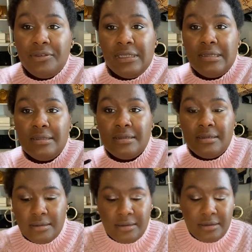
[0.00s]
this.
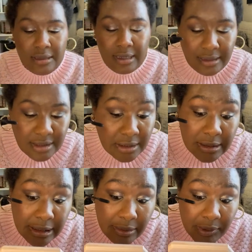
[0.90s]
I like to look
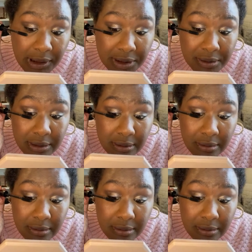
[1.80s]
down when I do it.